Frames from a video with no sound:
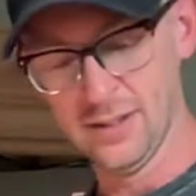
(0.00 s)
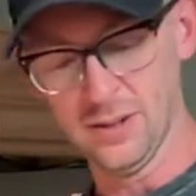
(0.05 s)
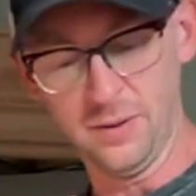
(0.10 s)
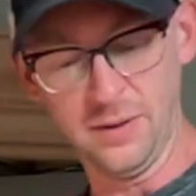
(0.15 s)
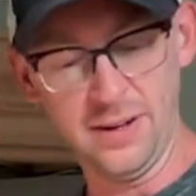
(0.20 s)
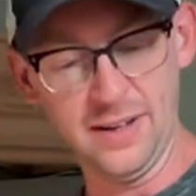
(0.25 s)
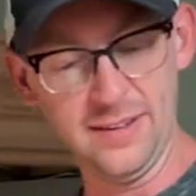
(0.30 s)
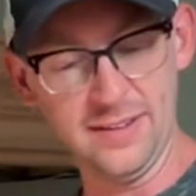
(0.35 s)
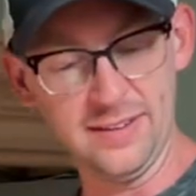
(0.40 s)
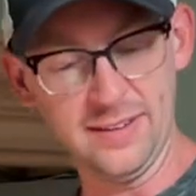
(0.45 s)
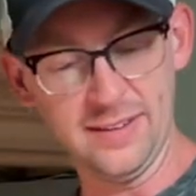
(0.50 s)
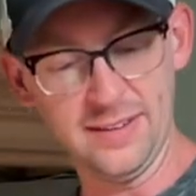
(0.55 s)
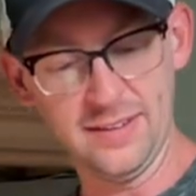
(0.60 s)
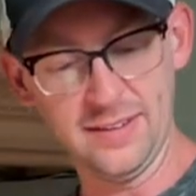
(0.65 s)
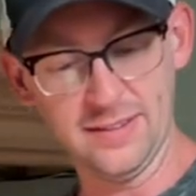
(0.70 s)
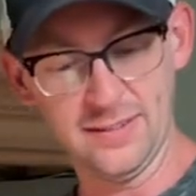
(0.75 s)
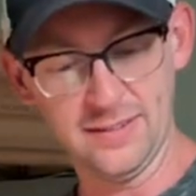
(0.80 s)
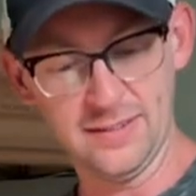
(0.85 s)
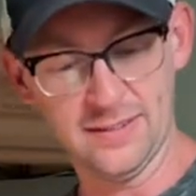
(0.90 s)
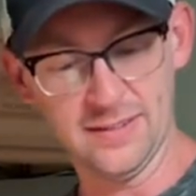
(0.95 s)
"What is it?"
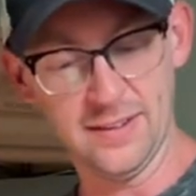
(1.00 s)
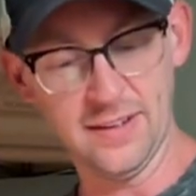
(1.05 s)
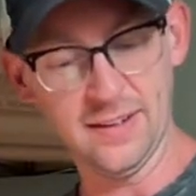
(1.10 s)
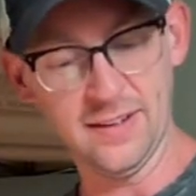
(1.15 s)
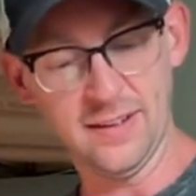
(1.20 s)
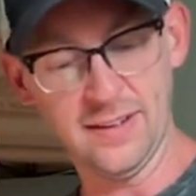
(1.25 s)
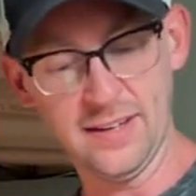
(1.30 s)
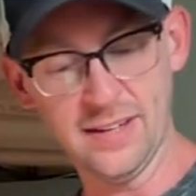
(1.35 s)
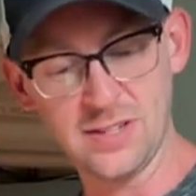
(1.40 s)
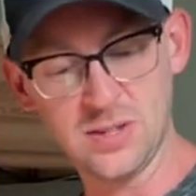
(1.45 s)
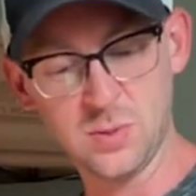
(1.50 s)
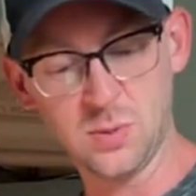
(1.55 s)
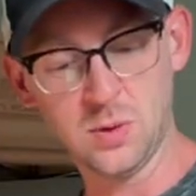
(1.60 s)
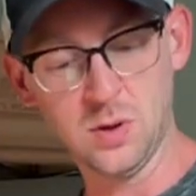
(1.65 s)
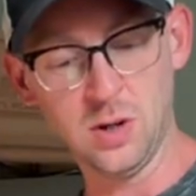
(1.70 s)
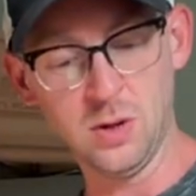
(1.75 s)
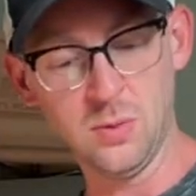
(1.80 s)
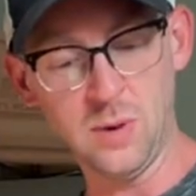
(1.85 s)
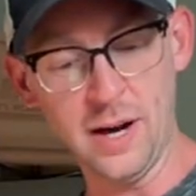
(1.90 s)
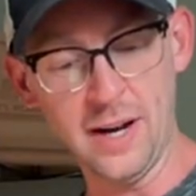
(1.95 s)
"Son, it's a
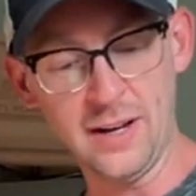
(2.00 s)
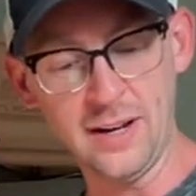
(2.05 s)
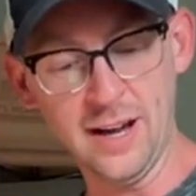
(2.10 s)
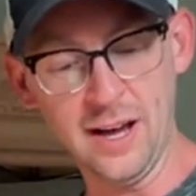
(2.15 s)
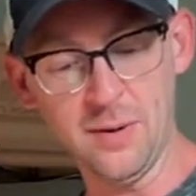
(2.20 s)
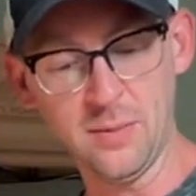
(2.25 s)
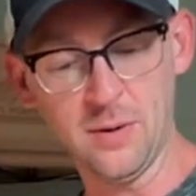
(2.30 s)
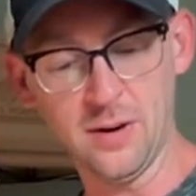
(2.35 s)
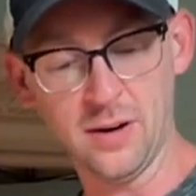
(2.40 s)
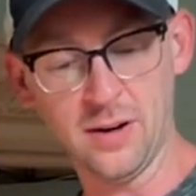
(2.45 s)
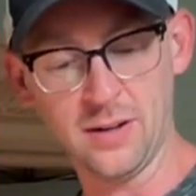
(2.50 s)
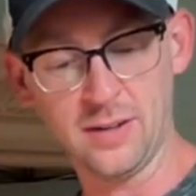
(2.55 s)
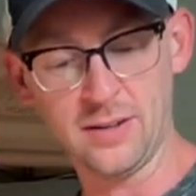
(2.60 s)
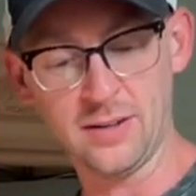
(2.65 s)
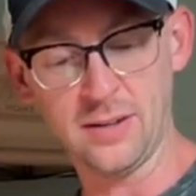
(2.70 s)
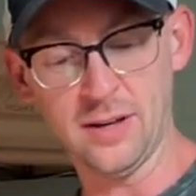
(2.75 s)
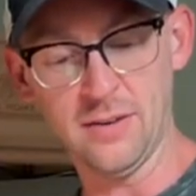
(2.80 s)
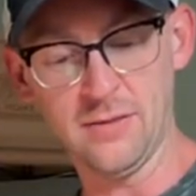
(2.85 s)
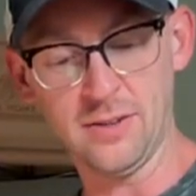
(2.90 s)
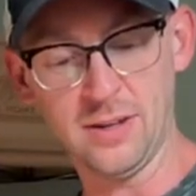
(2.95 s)
worldwide network
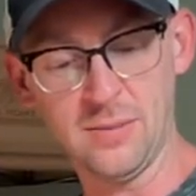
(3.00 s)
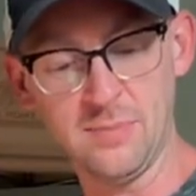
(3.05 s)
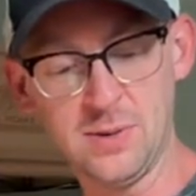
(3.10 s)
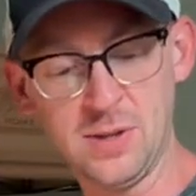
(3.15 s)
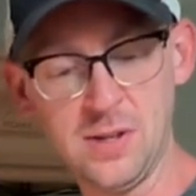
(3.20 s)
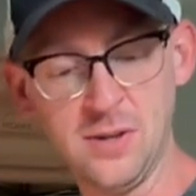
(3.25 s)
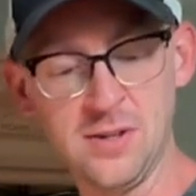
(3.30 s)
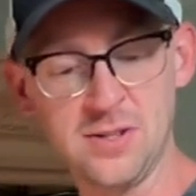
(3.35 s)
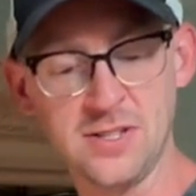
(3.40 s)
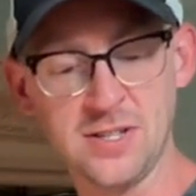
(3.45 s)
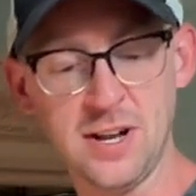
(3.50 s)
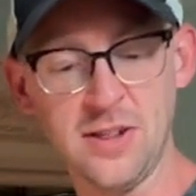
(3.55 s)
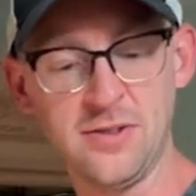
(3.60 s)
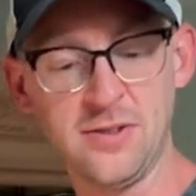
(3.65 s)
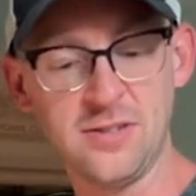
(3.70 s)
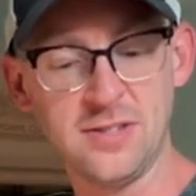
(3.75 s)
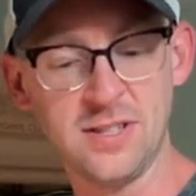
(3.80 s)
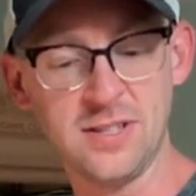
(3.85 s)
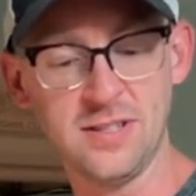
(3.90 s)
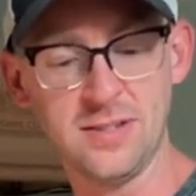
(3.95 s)
of computers and
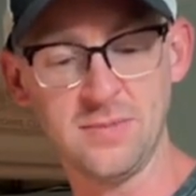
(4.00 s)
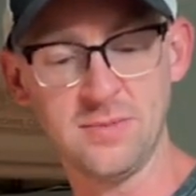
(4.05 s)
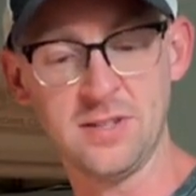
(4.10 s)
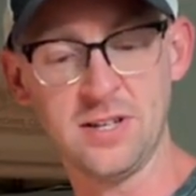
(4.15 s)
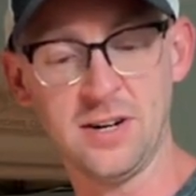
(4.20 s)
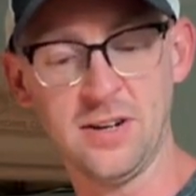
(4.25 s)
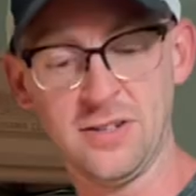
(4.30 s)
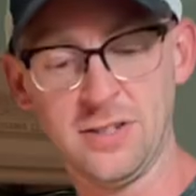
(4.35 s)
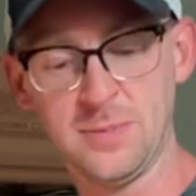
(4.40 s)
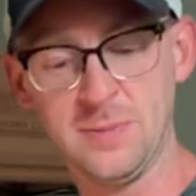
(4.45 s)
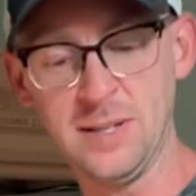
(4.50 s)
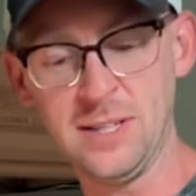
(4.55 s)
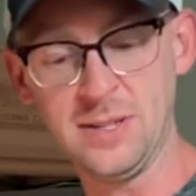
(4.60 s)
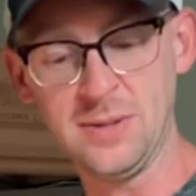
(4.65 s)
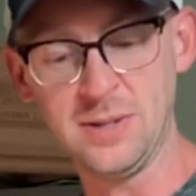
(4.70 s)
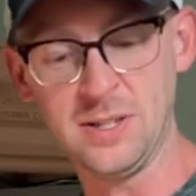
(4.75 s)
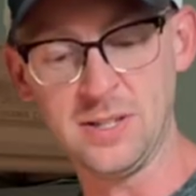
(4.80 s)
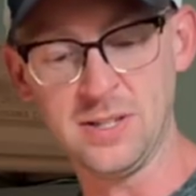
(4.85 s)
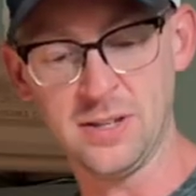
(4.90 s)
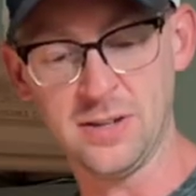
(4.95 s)
other systems that all speak
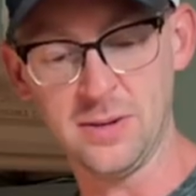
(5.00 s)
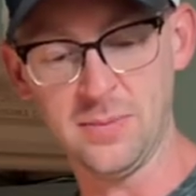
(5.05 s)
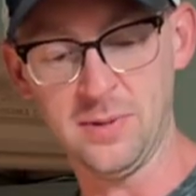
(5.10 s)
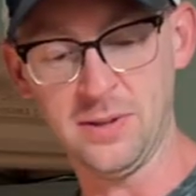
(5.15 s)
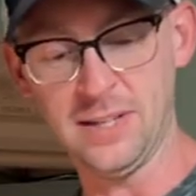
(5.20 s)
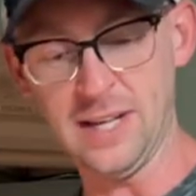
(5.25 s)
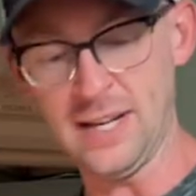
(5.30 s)
to each other, but